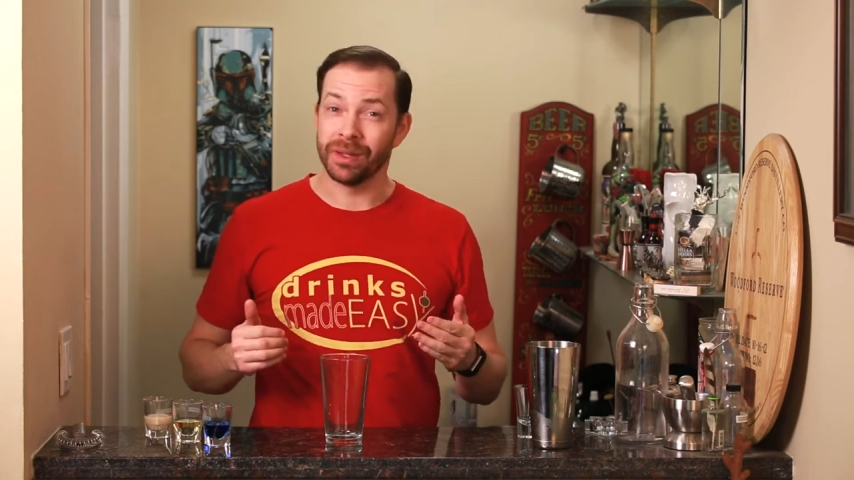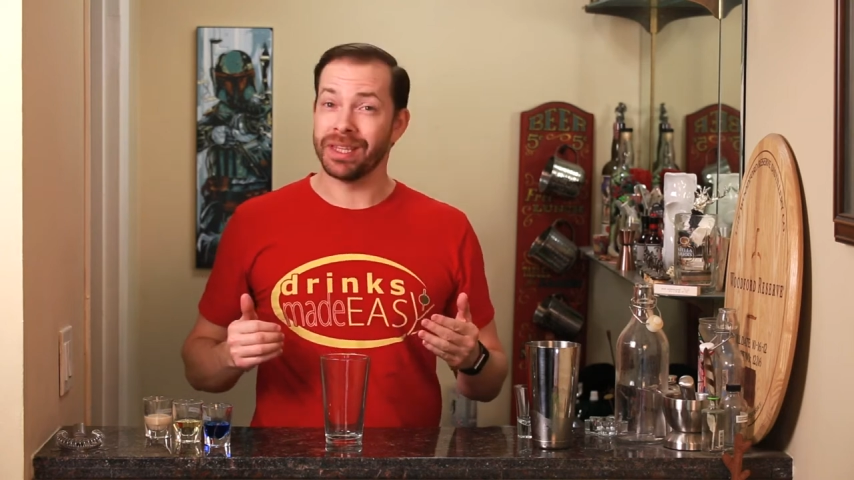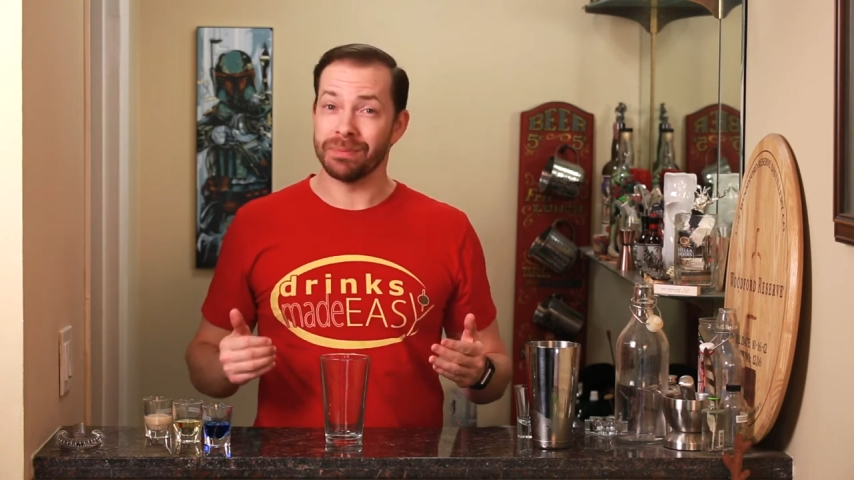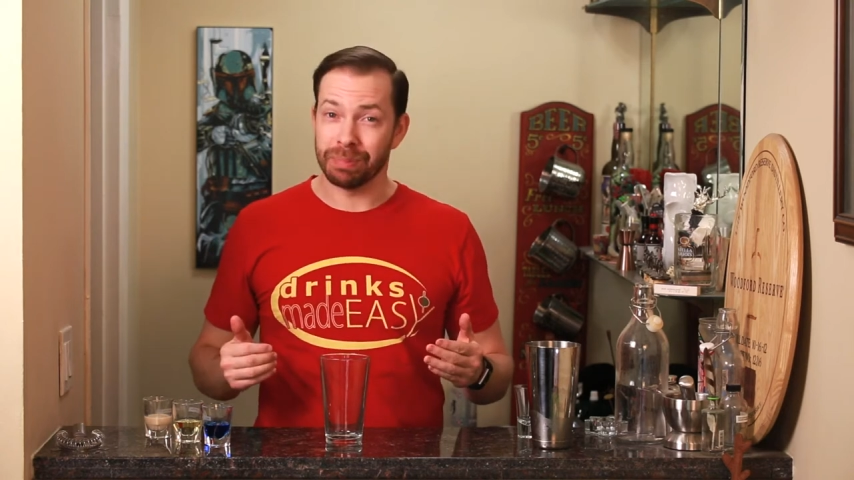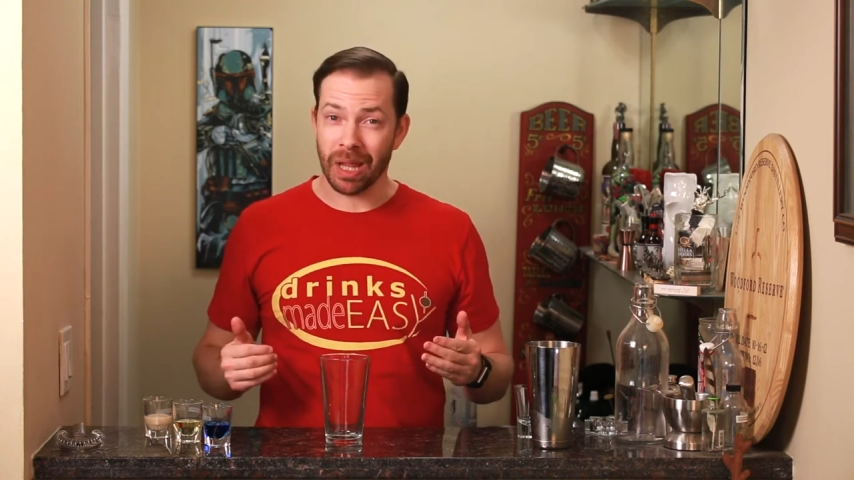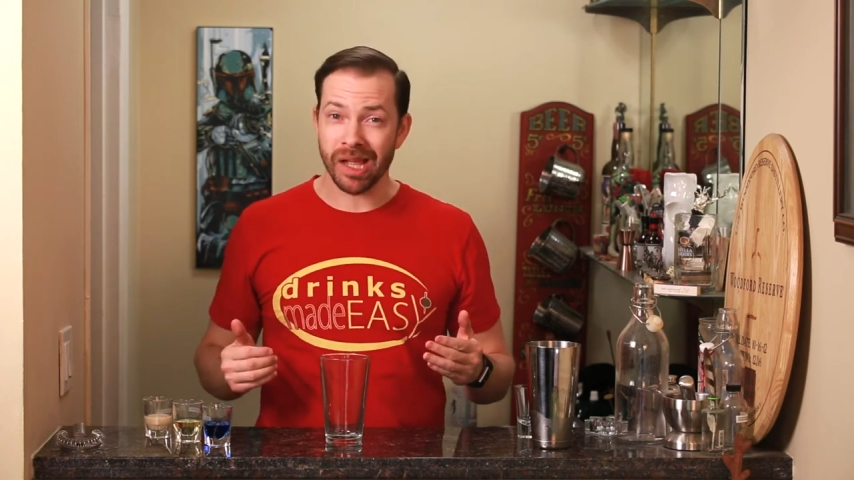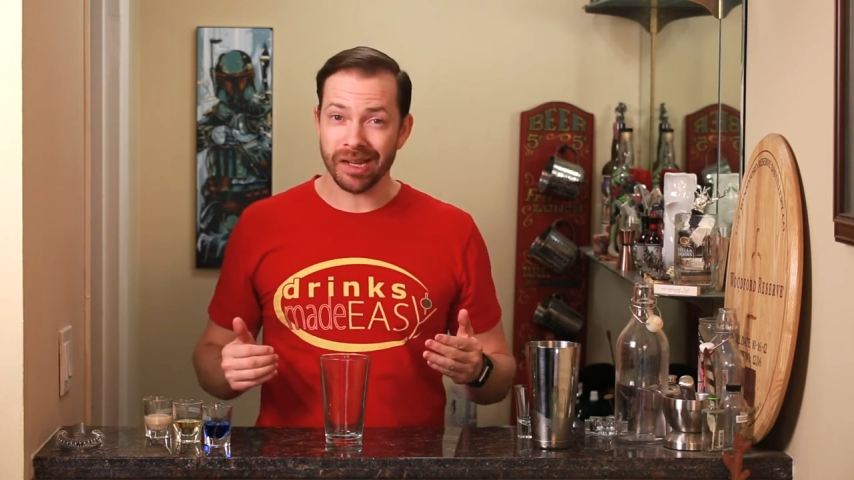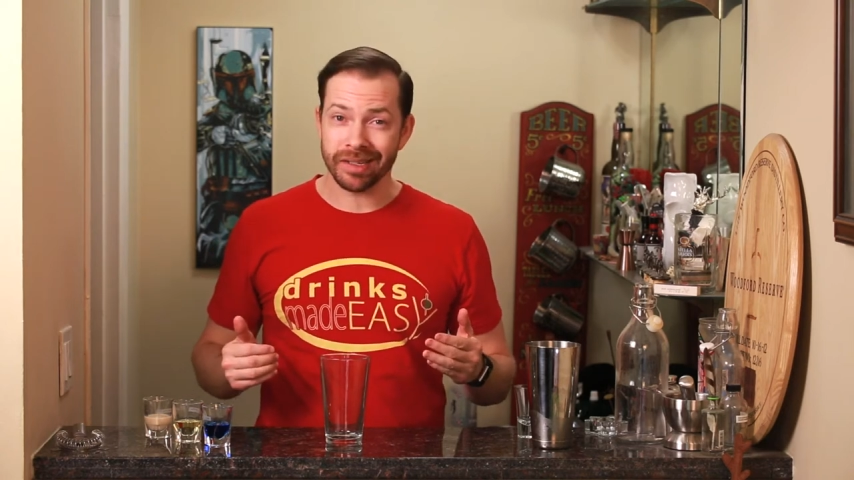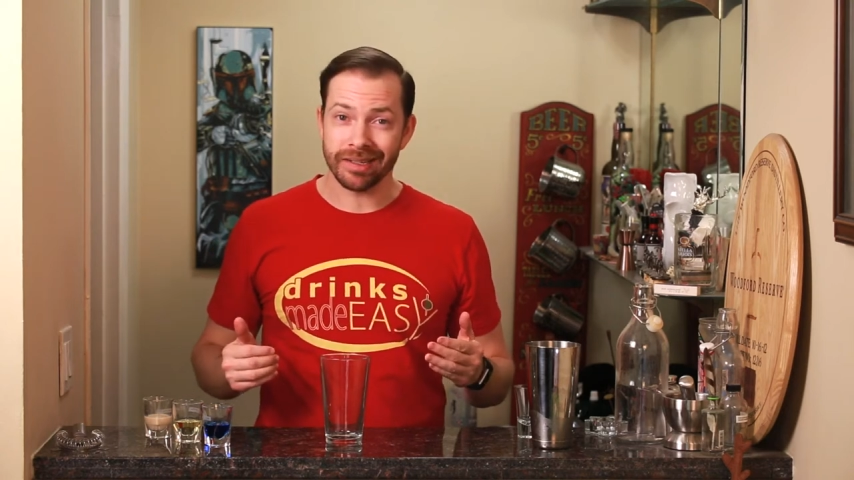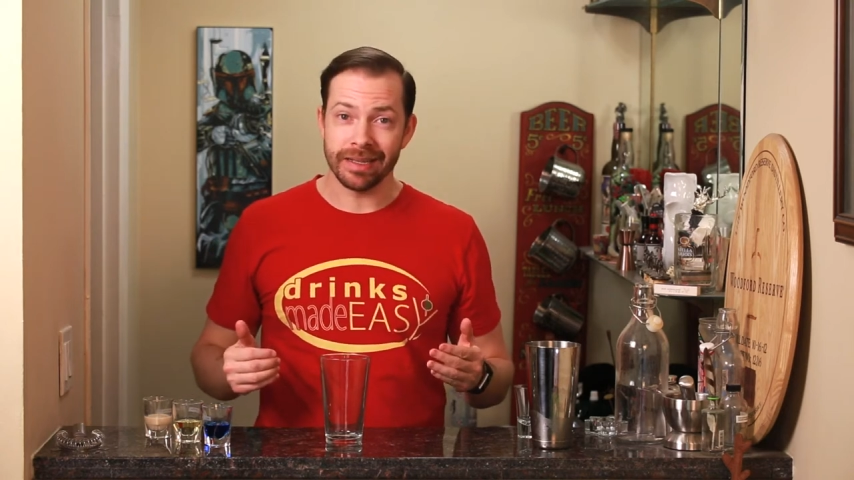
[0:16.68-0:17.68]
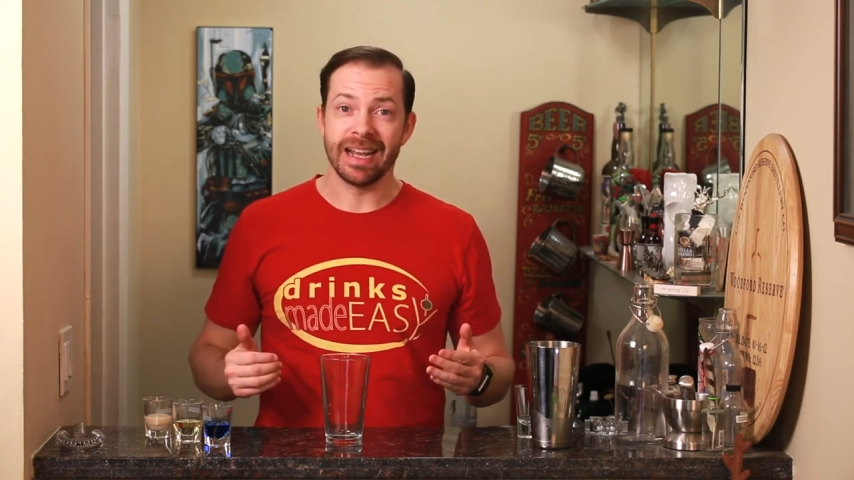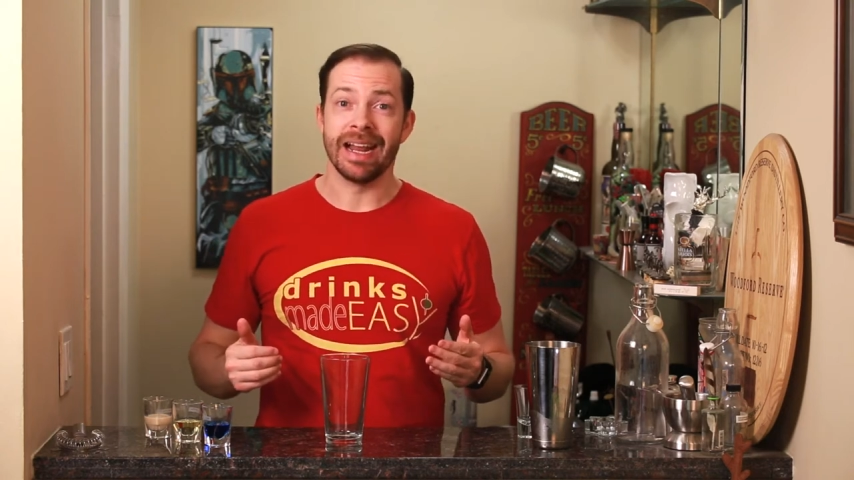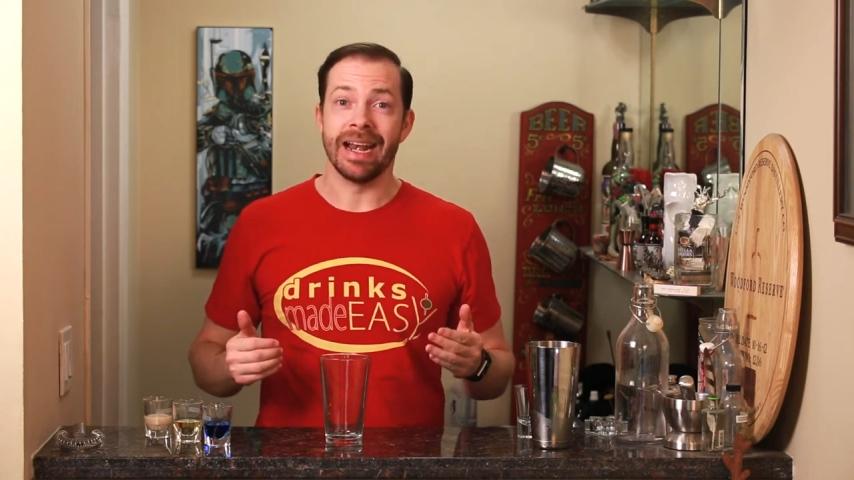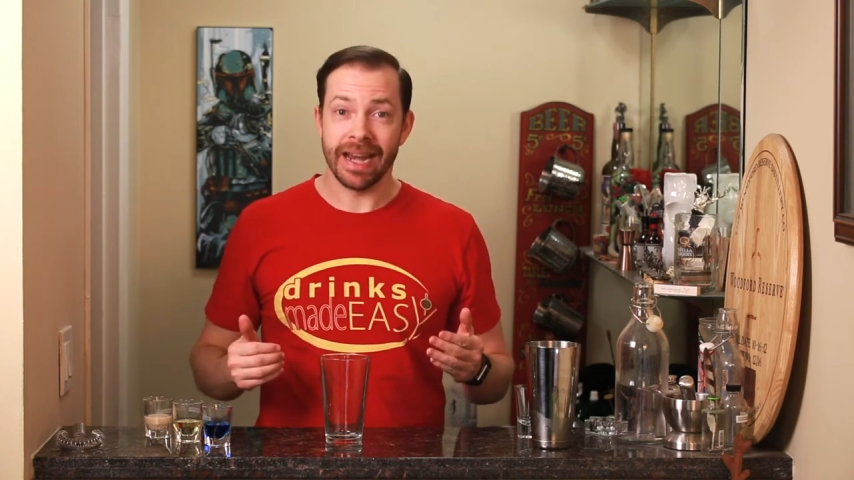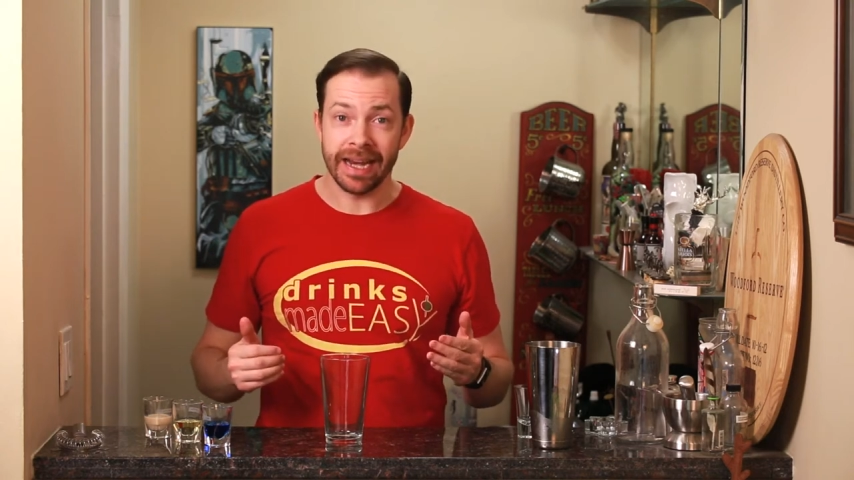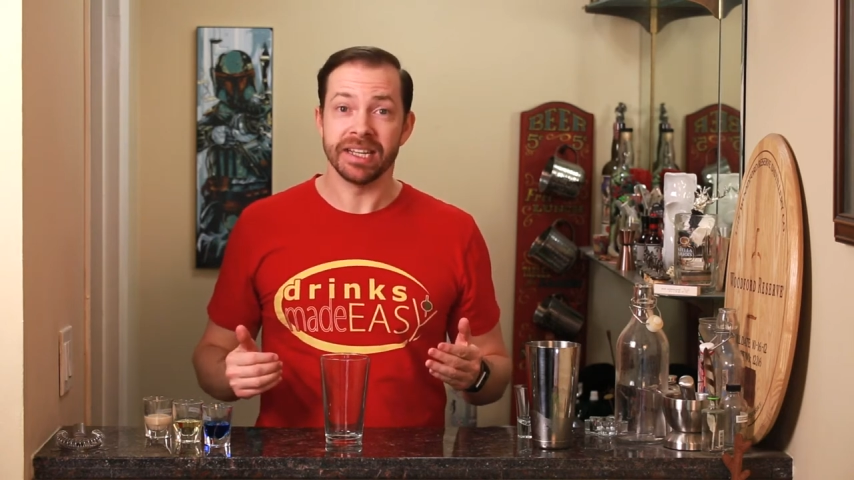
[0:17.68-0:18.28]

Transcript: but these blogs need